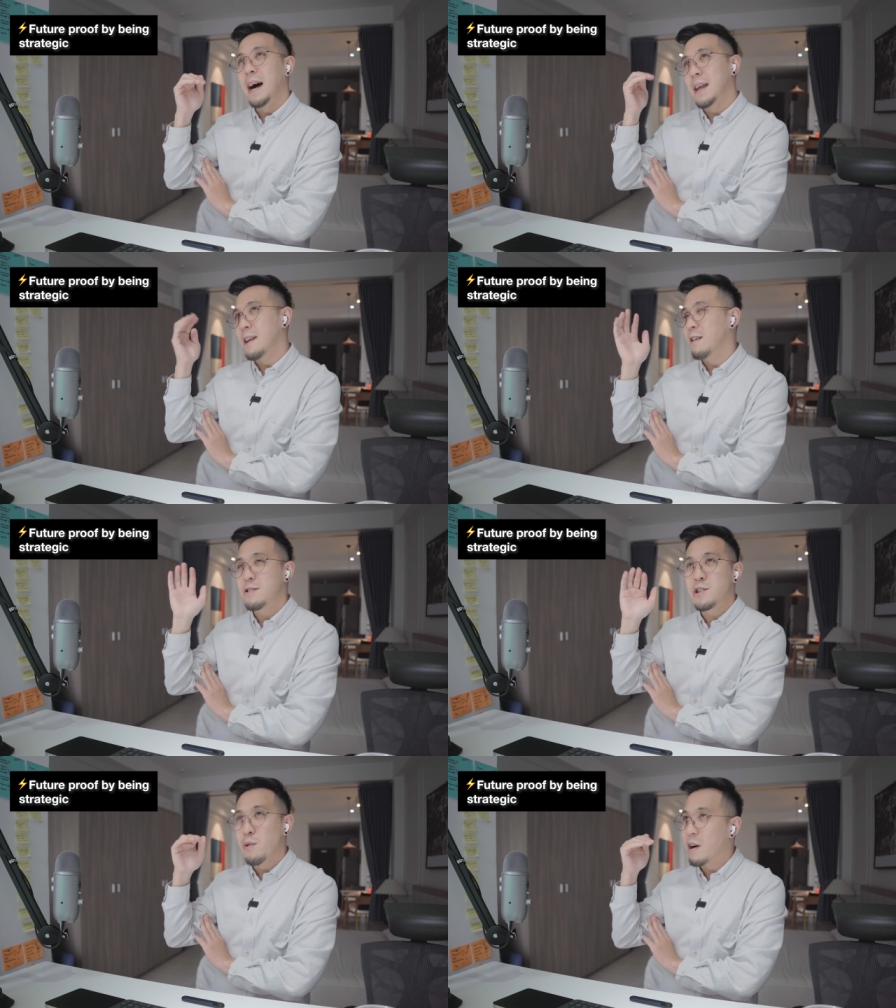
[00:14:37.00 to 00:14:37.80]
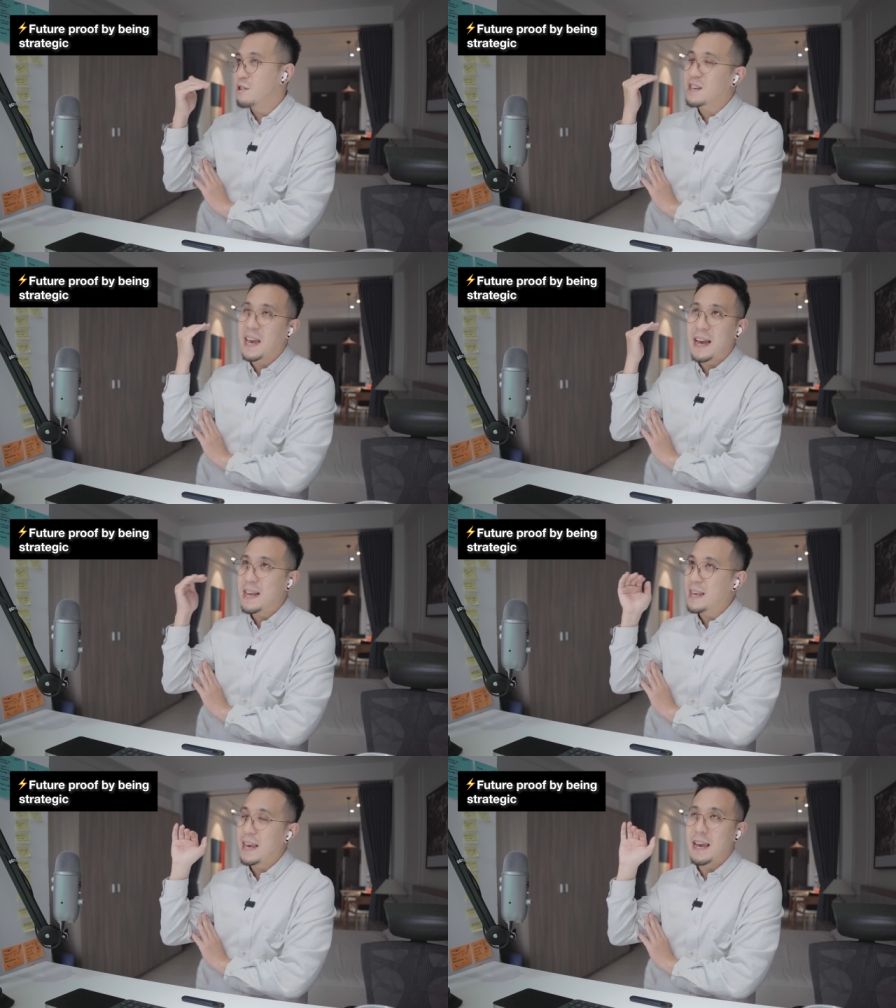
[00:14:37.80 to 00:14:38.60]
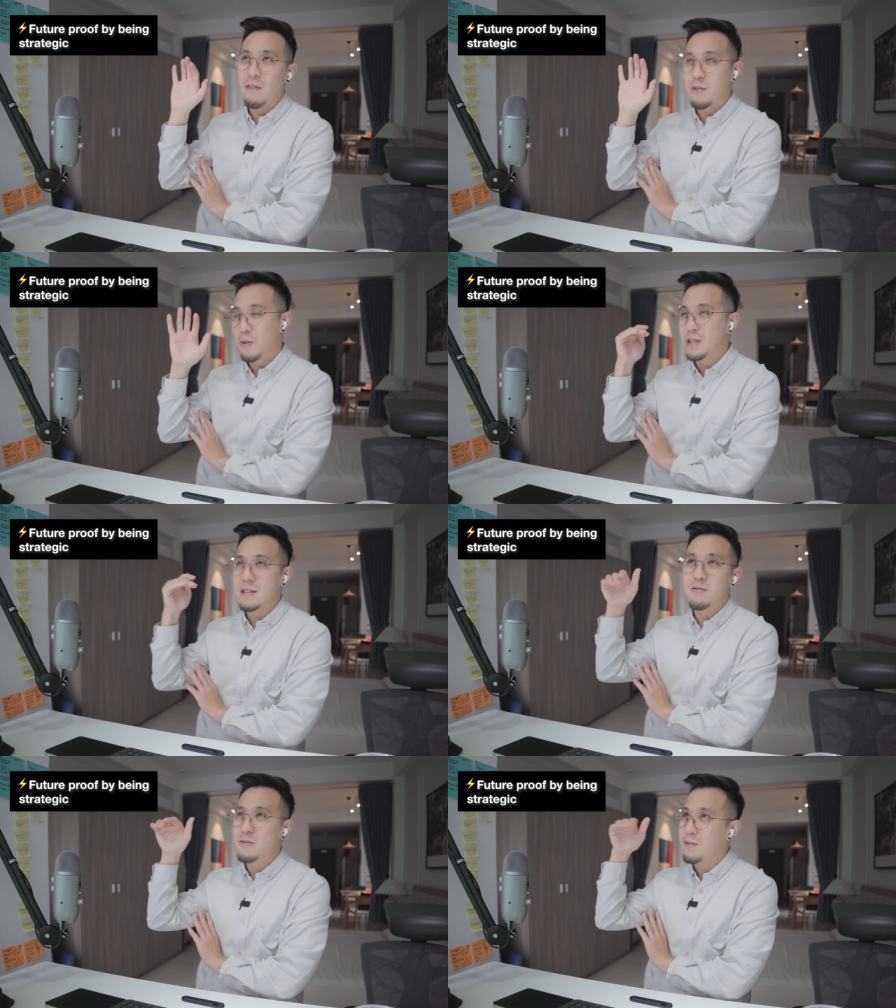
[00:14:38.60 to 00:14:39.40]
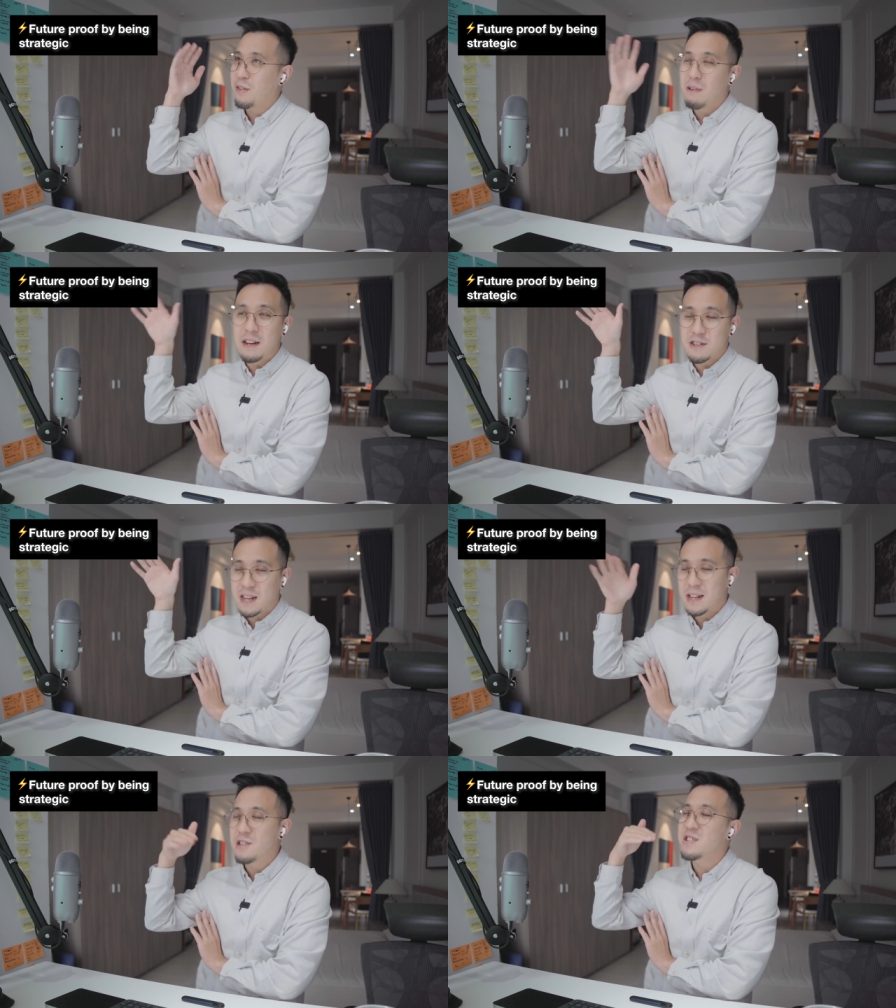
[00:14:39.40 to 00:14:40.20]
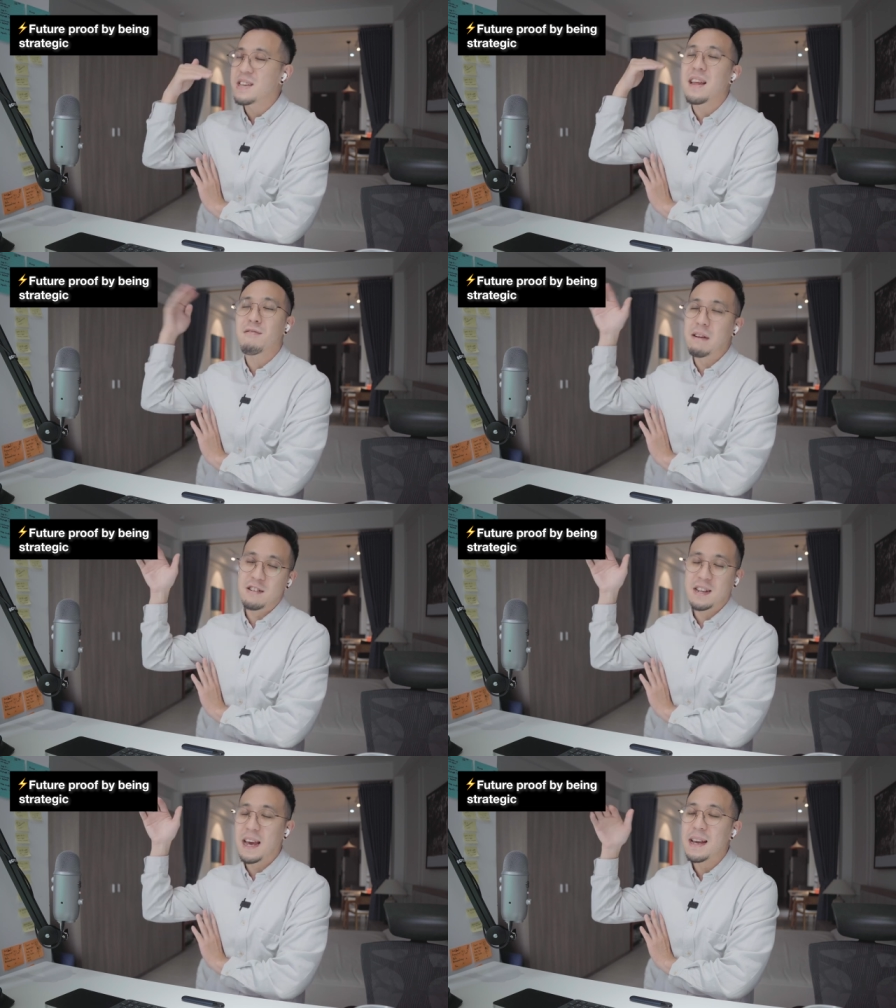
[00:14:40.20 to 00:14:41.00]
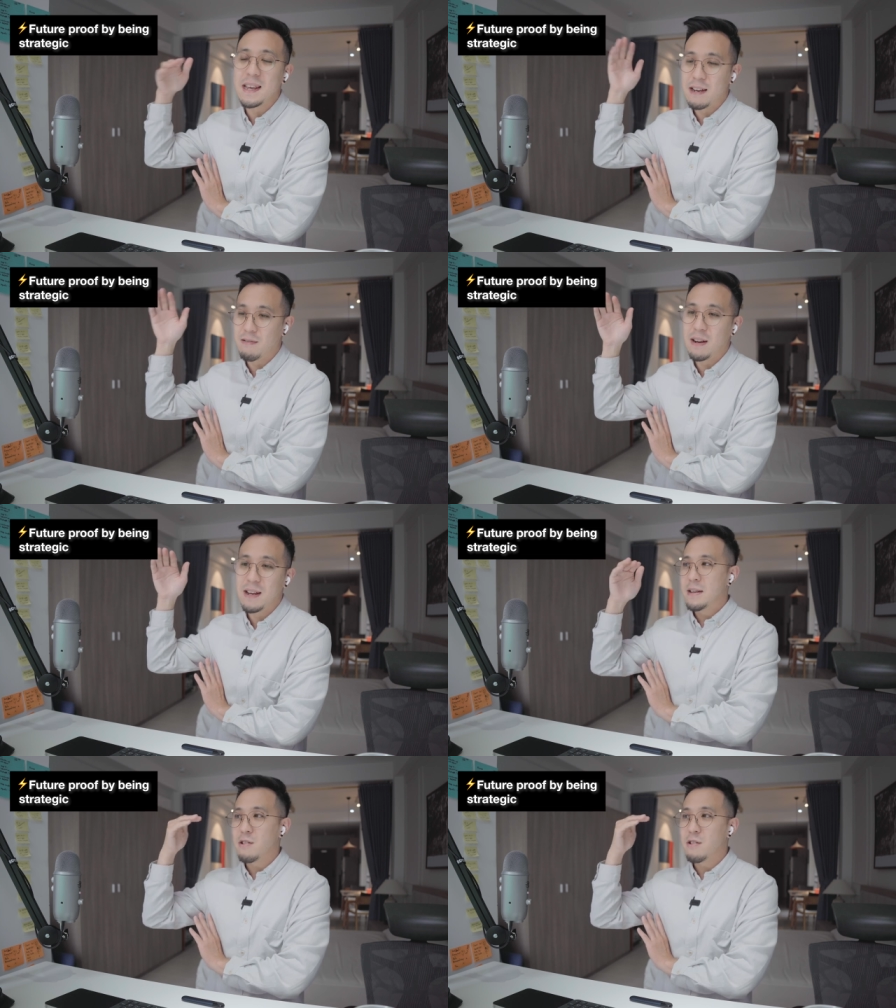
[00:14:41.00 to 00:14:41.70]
I don't know, two hundred K a year, or also three hundred K, let's just say three hundred K a year, right?